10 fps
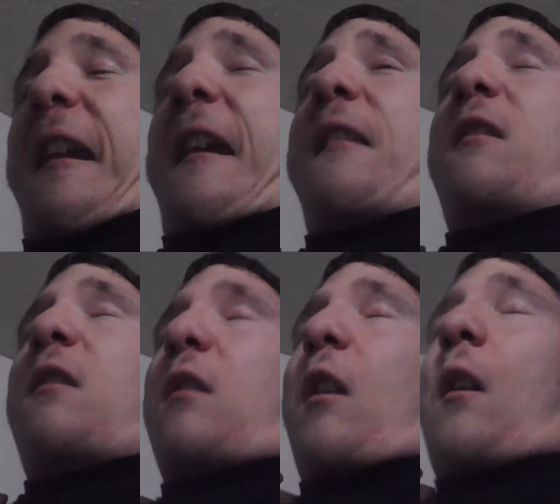get
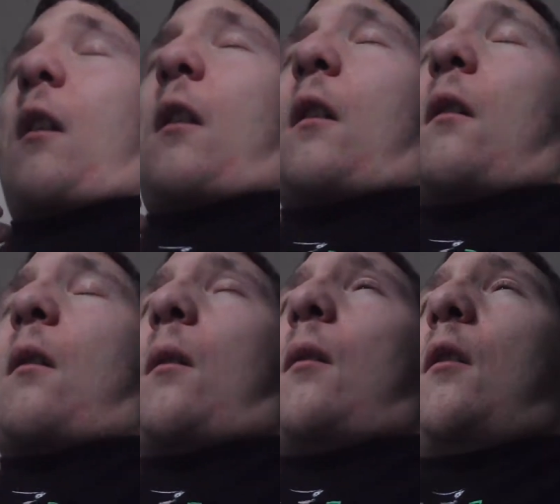
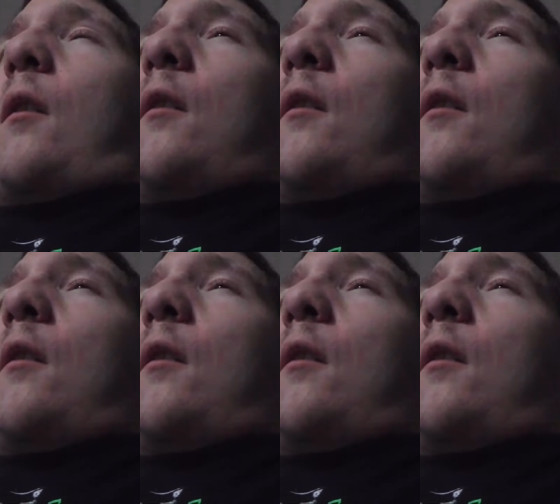the